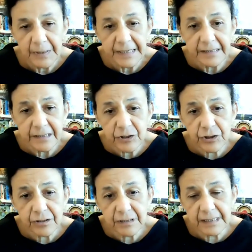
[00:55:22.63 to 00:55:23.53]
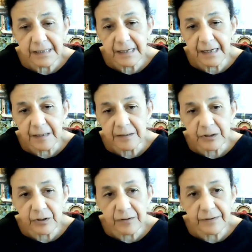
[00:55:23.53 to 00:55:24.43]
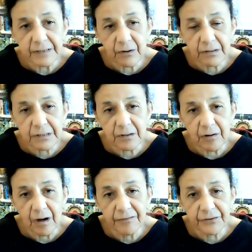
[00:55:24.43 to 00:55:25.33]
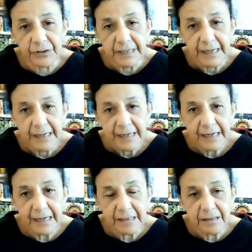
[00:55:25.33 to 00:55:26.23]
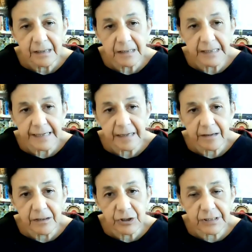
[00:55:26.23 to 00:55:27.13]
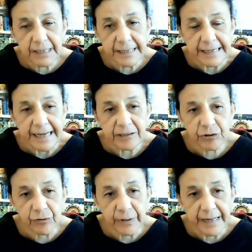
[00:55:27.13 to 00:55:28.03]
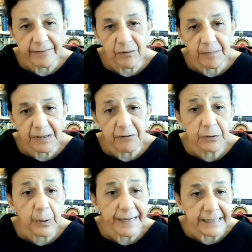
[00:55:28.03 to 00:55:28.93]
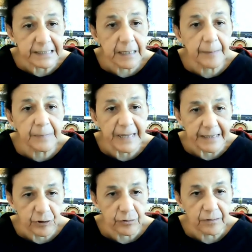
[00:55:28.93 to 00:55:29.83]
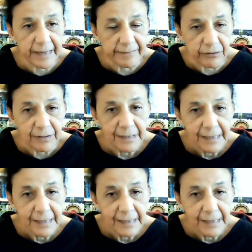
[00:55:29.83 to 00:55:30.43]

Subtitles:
In addition, the surveys also offered data not just at a national level, but also at a subnational level.